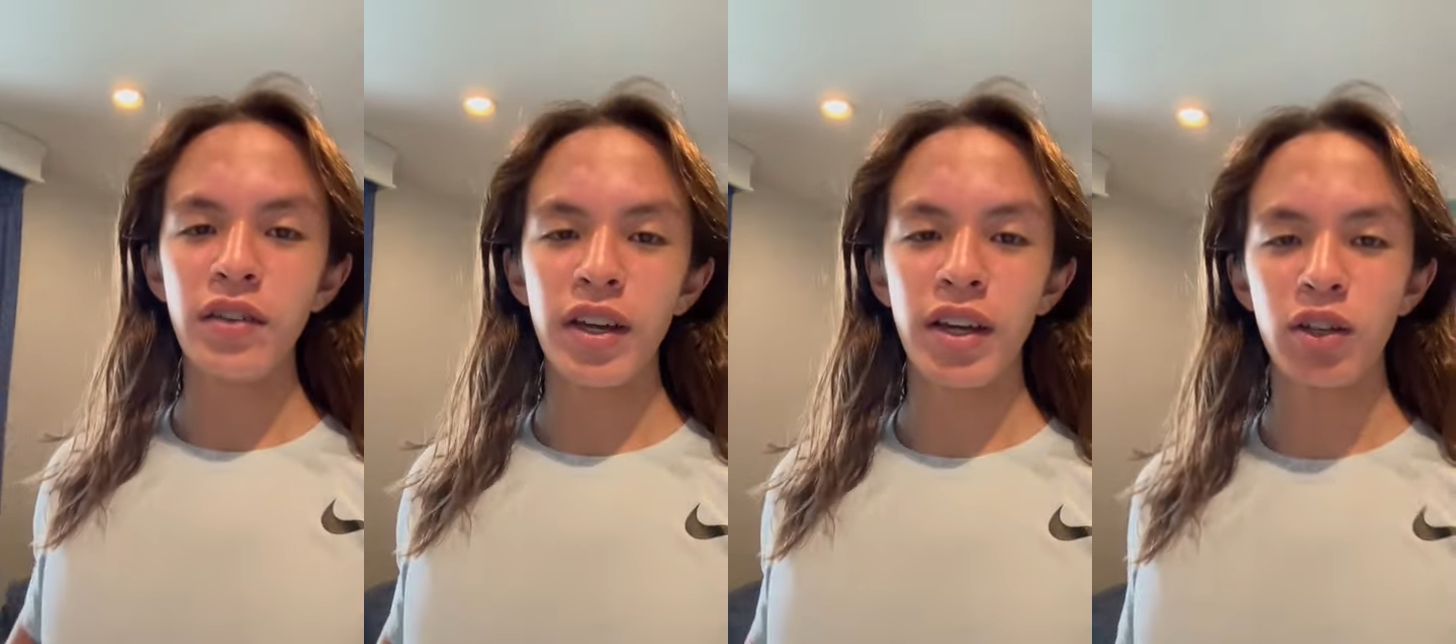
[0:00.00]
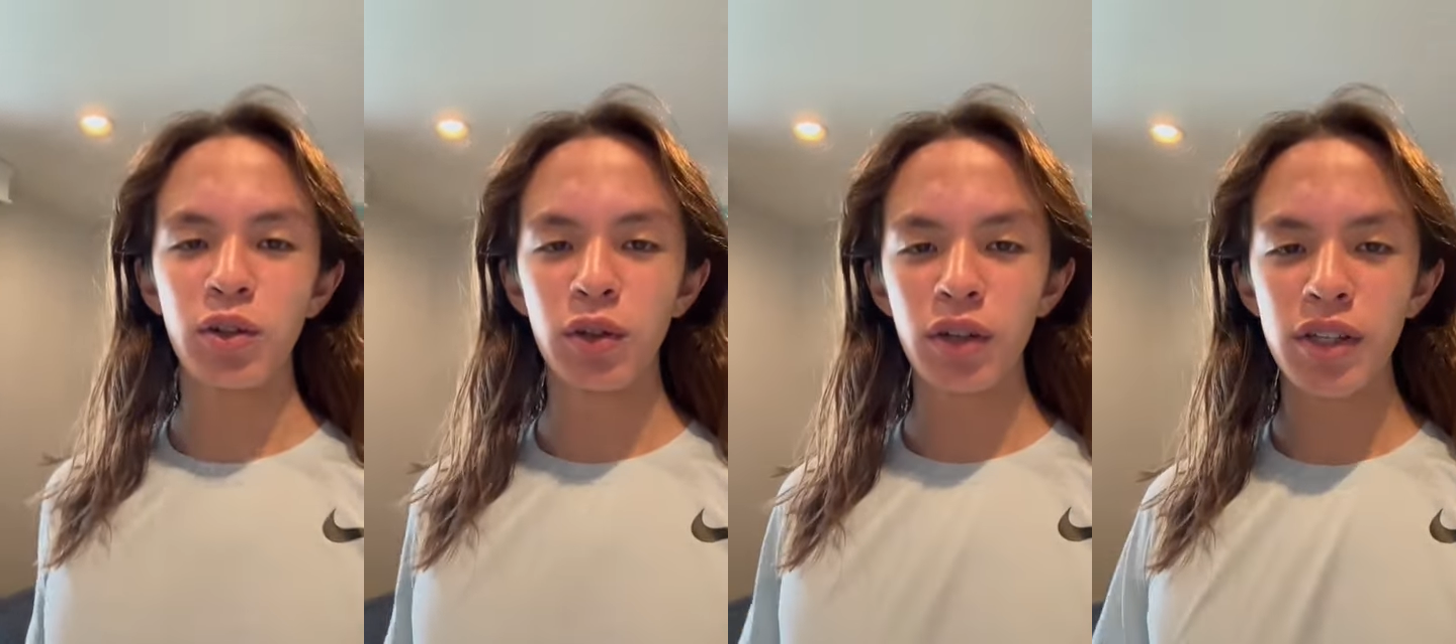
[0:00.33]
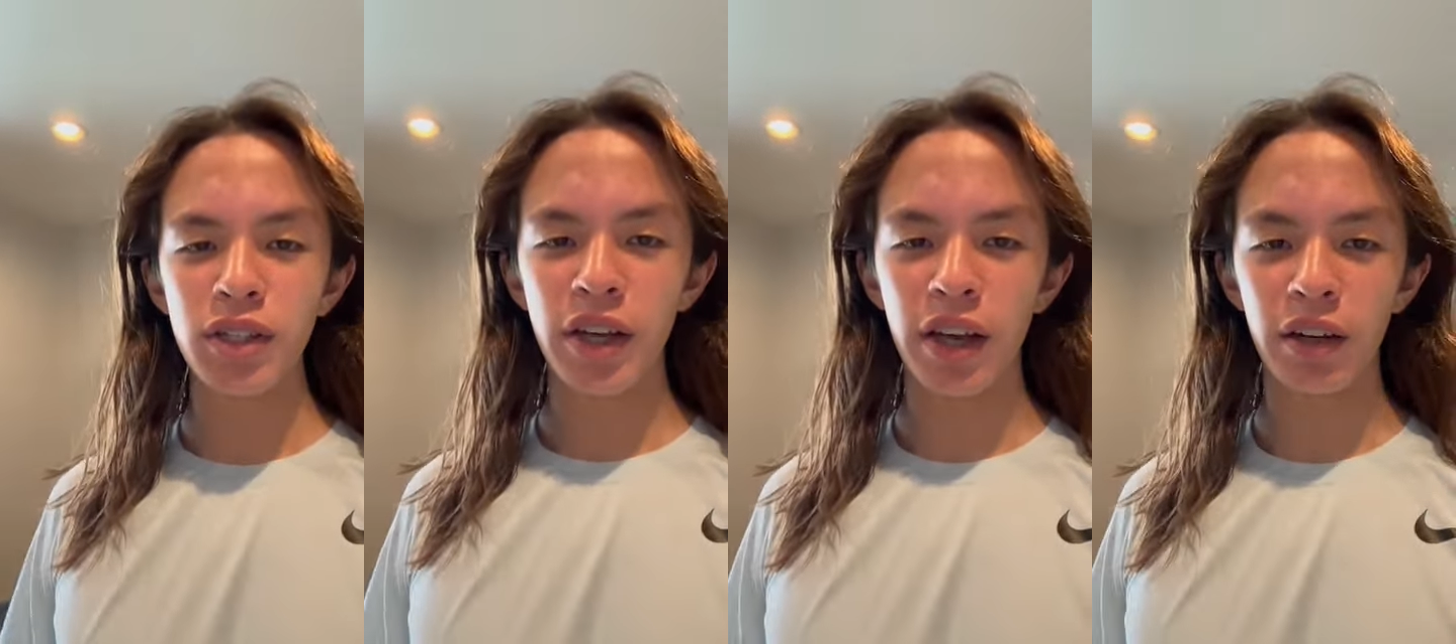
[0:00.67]
a
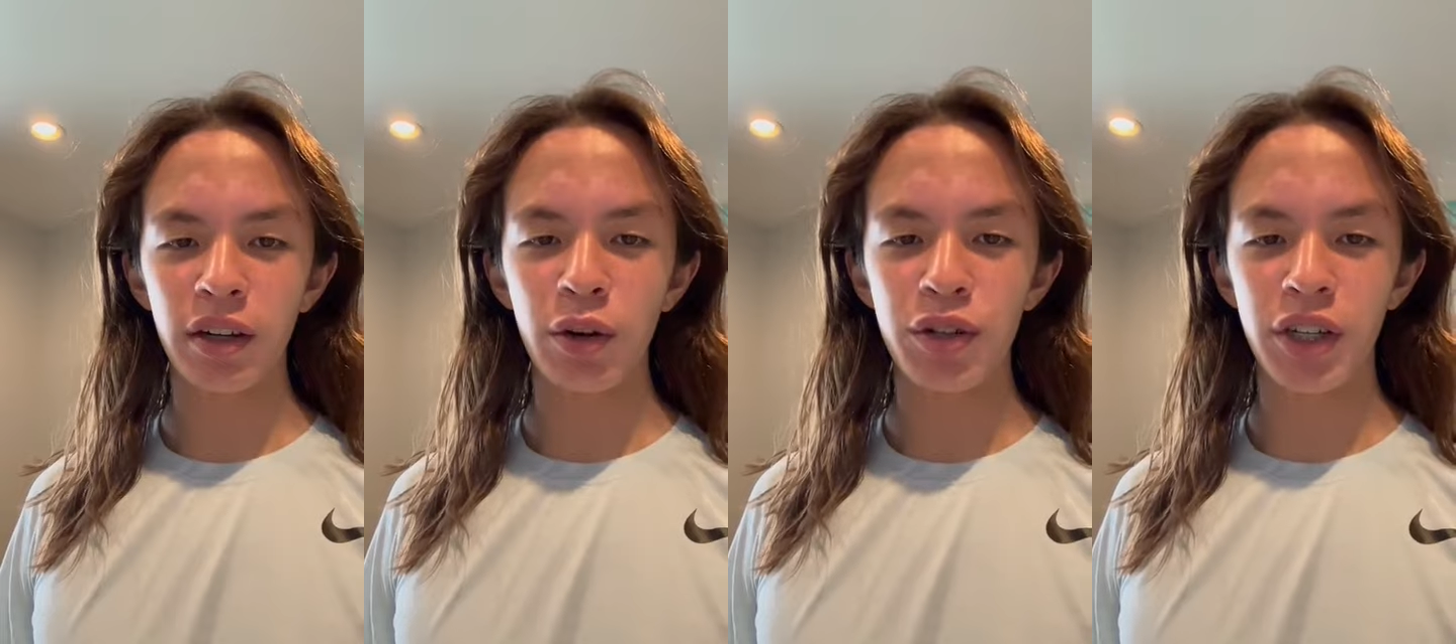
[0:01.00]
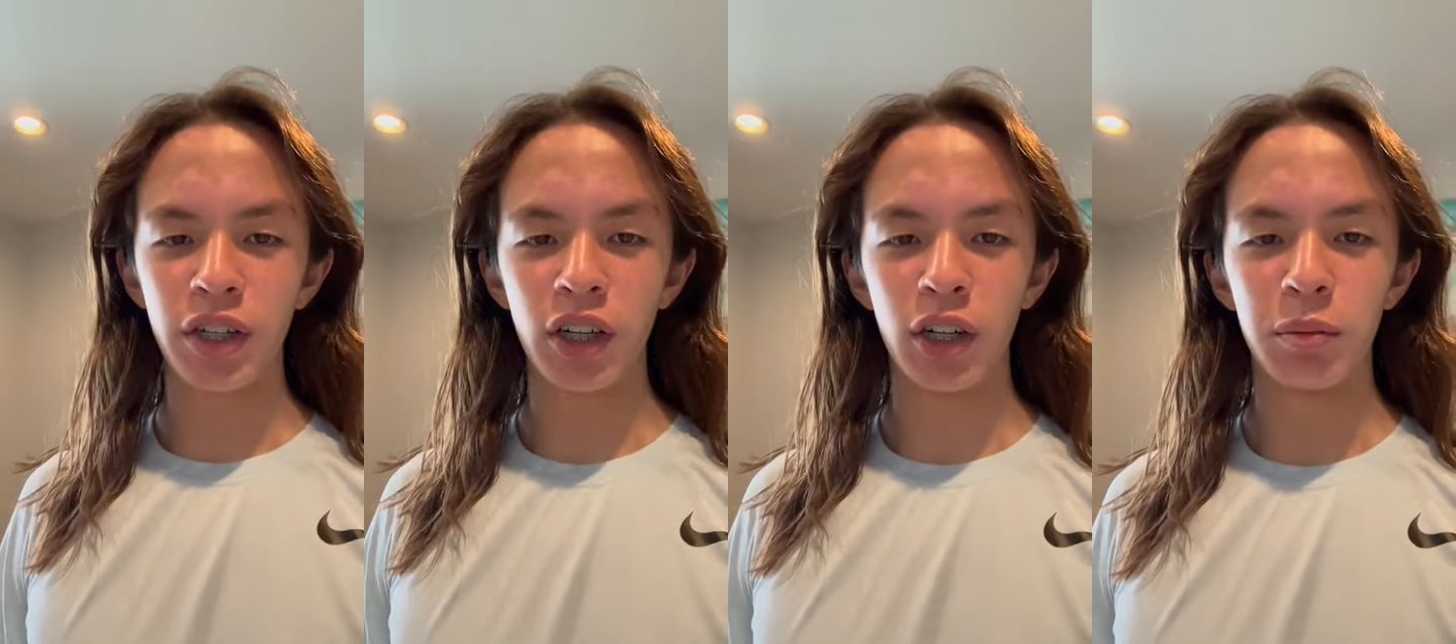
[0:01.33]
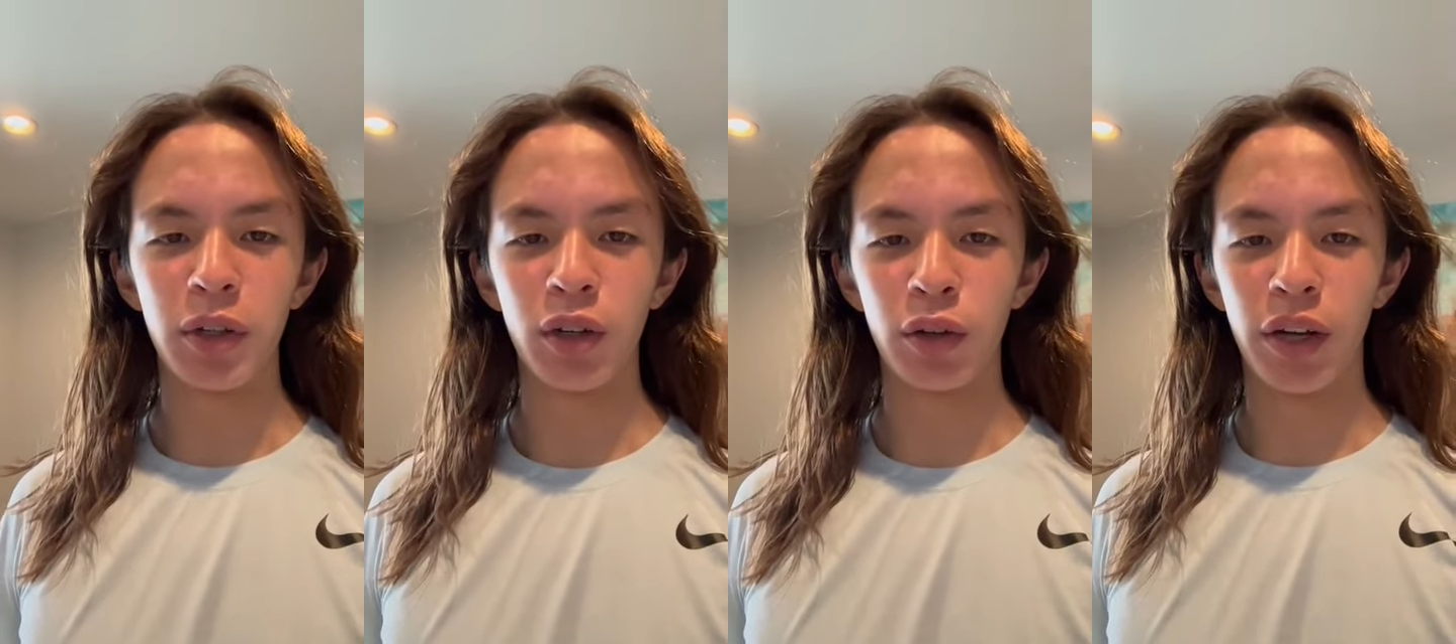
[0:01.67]
course and coaching call
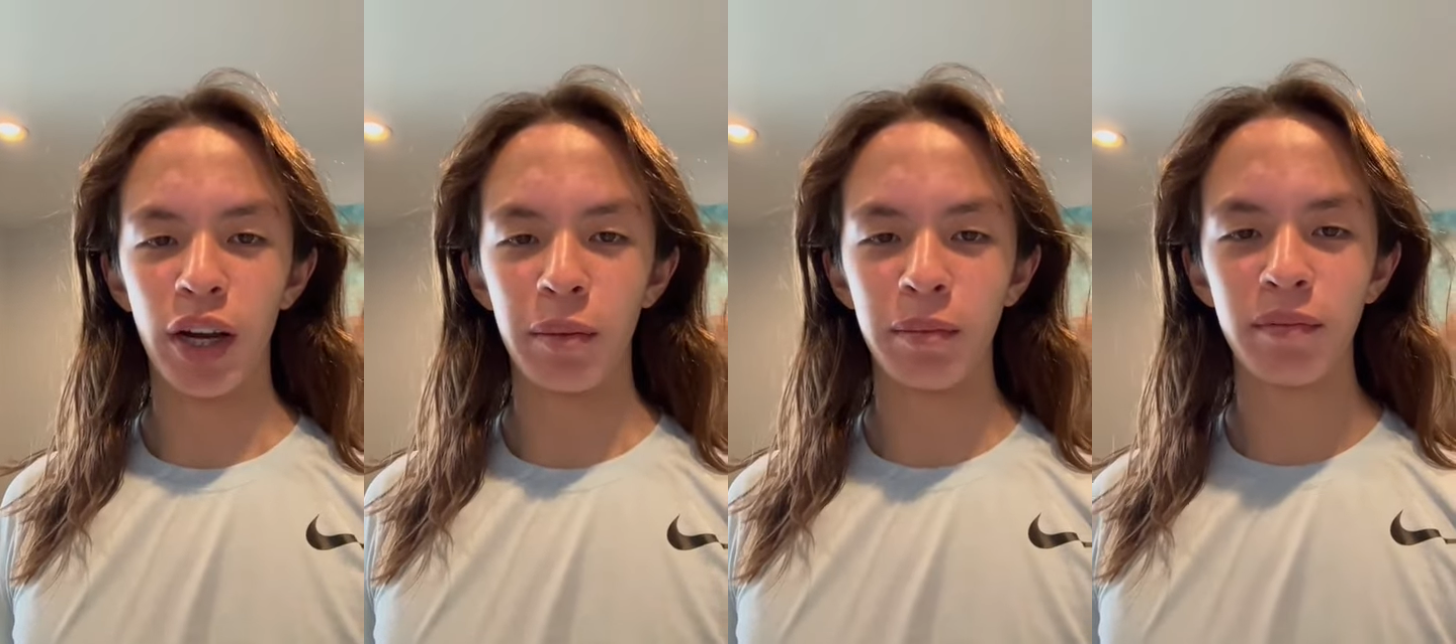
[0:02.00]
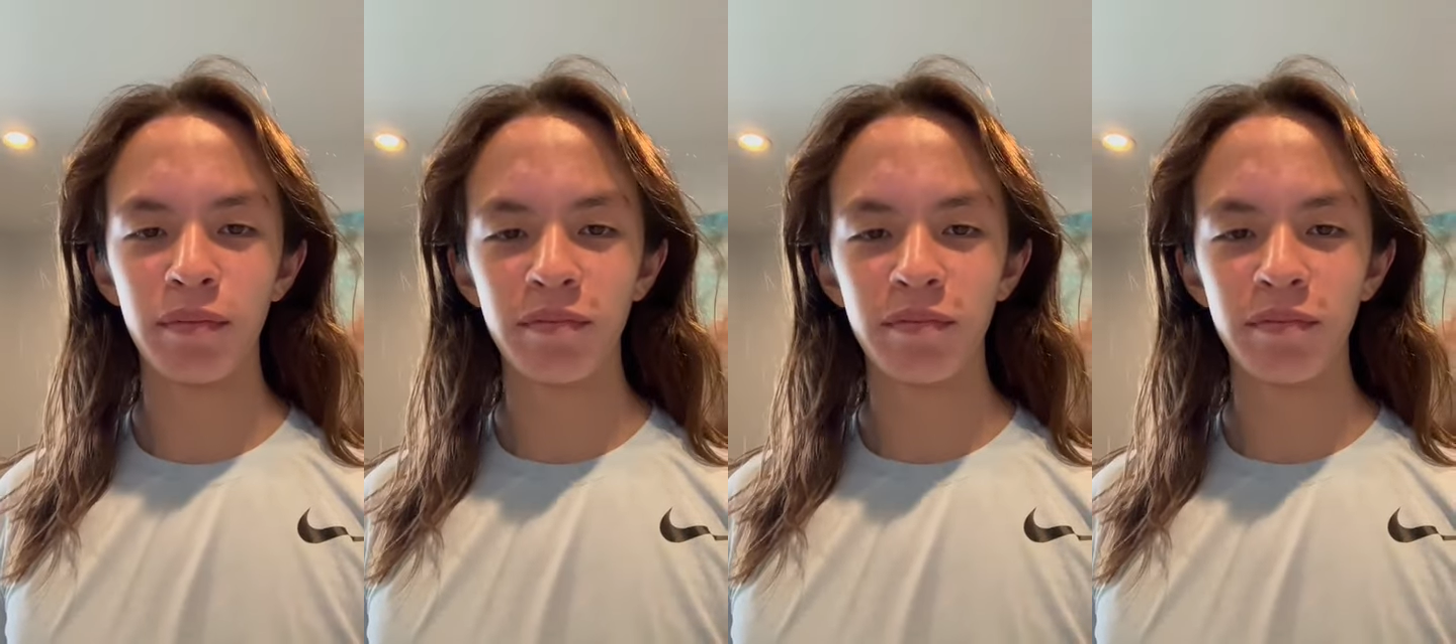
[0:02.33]
program.